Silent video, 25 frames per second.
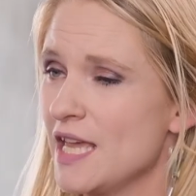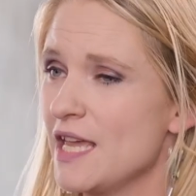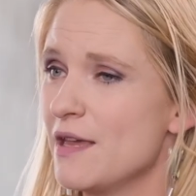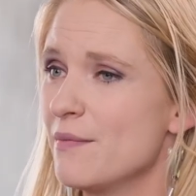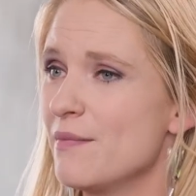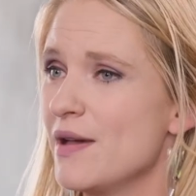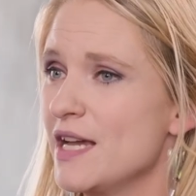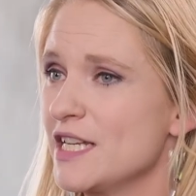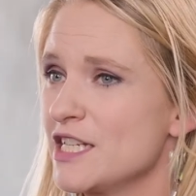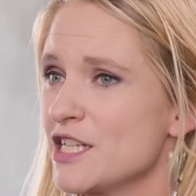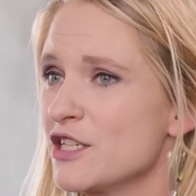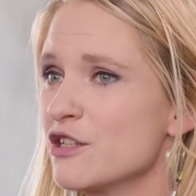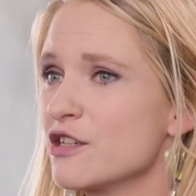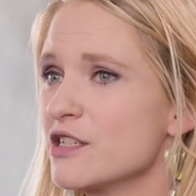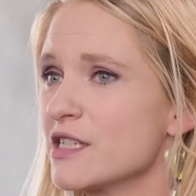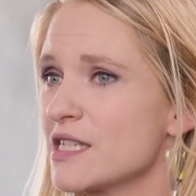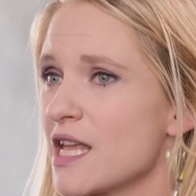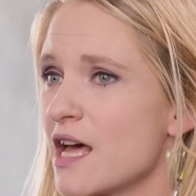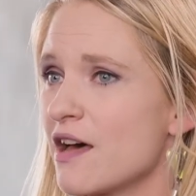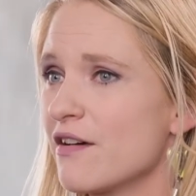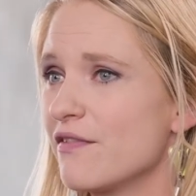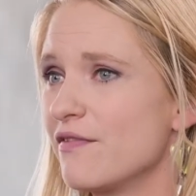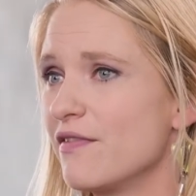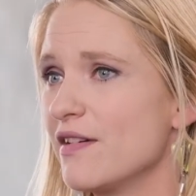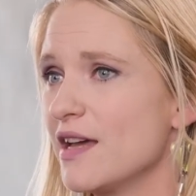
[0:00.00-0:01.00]
Imagine
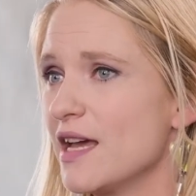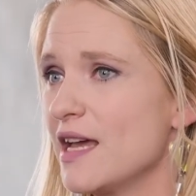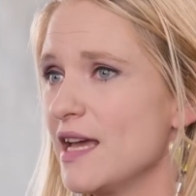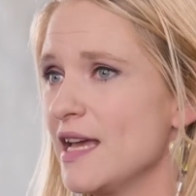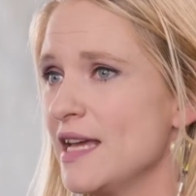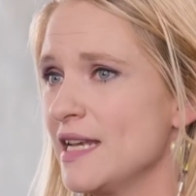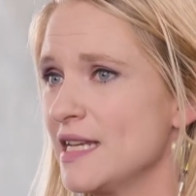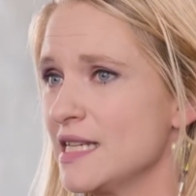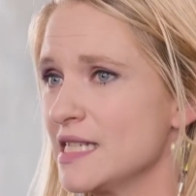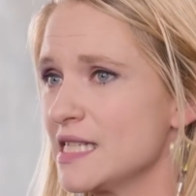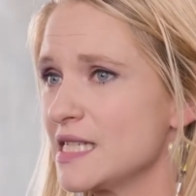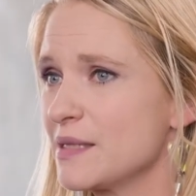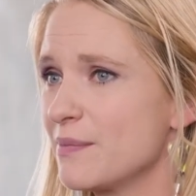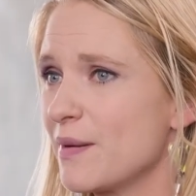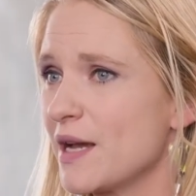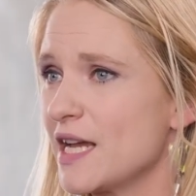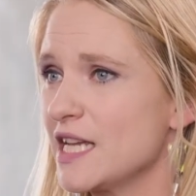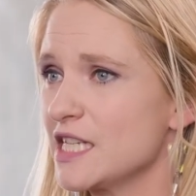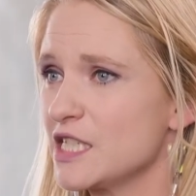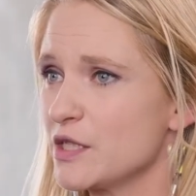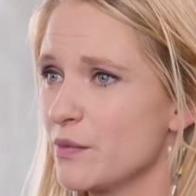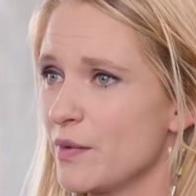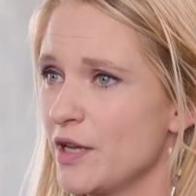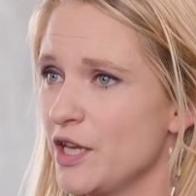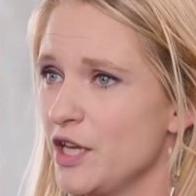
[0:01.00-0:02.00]
yourself in a
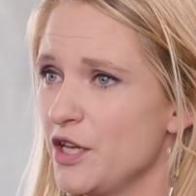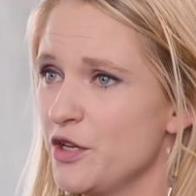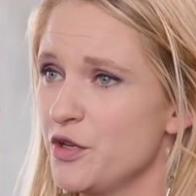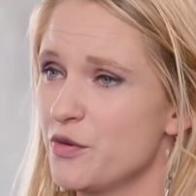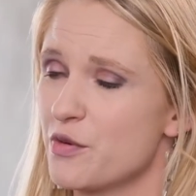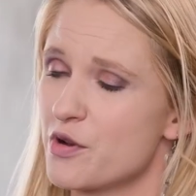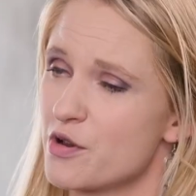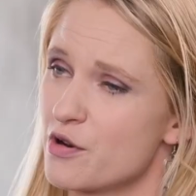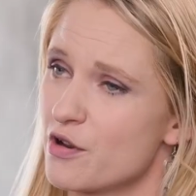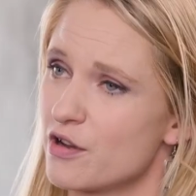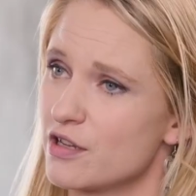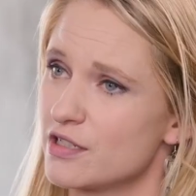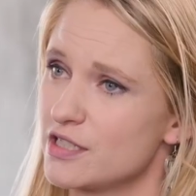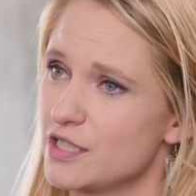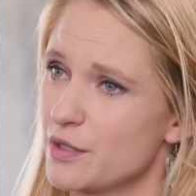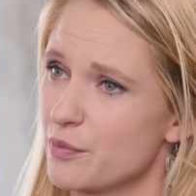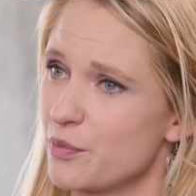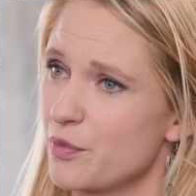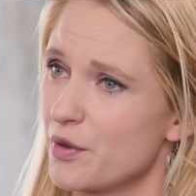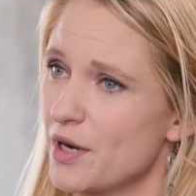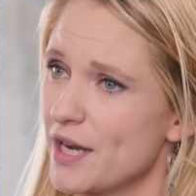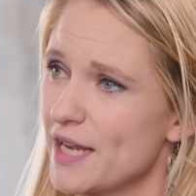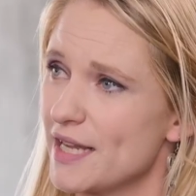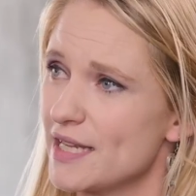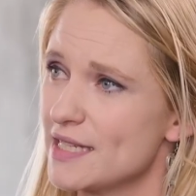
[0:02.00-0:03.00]
space where you are not
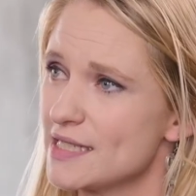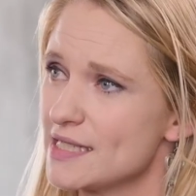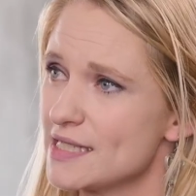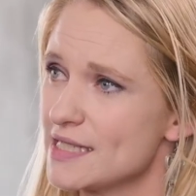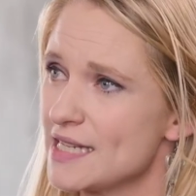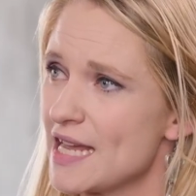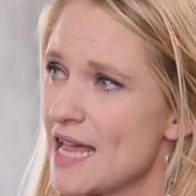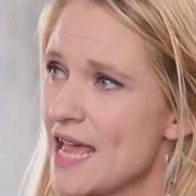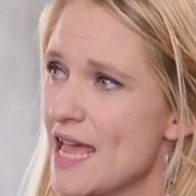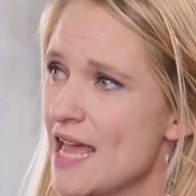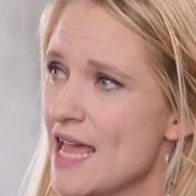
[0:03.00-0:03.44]
depressed.